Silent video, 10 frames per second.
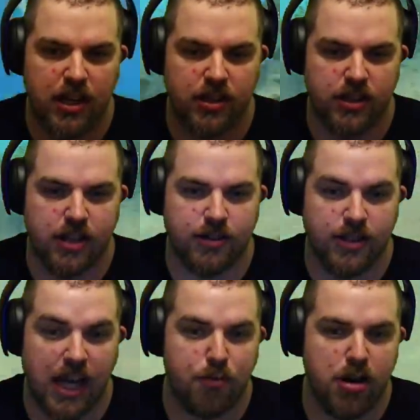Okay,
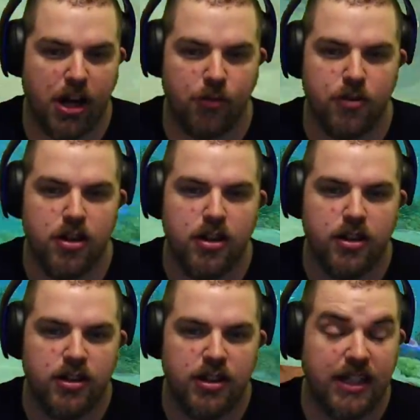I can't break you.
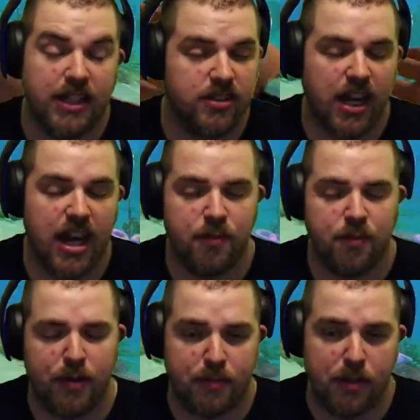
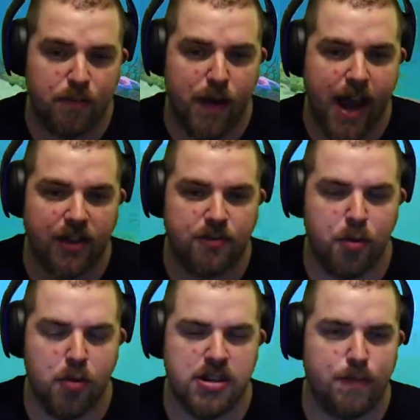get build a base.
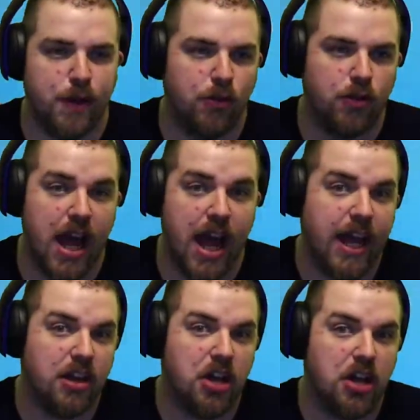Towards build
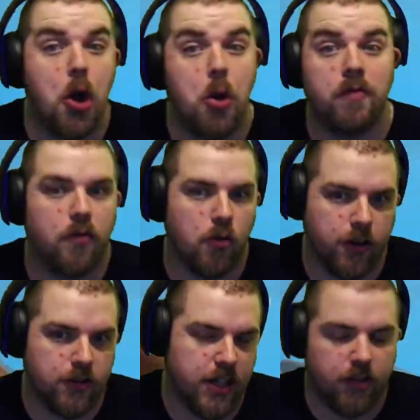a, a home for
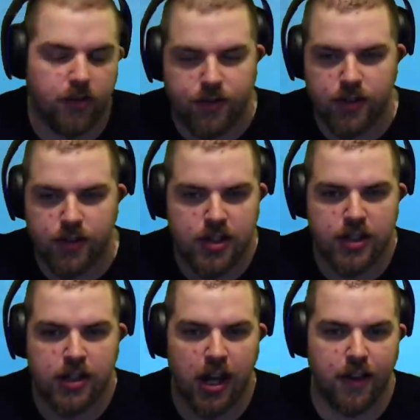yourself,
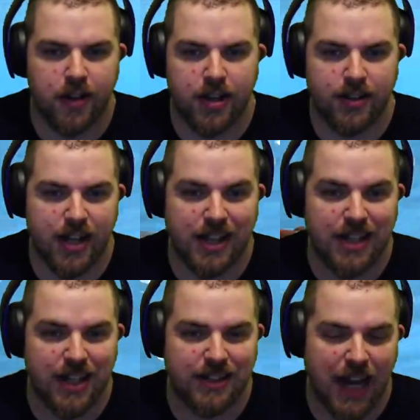other than this
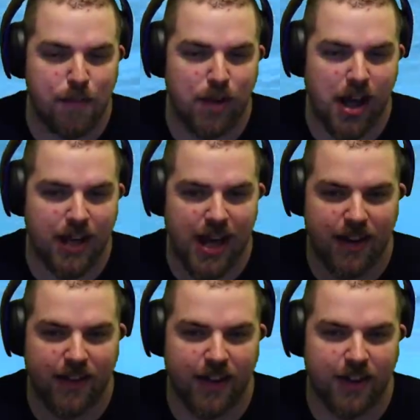escape pod
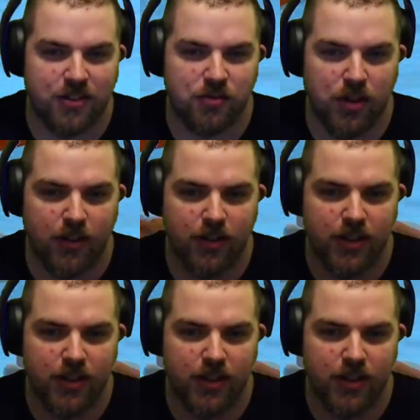that uh, well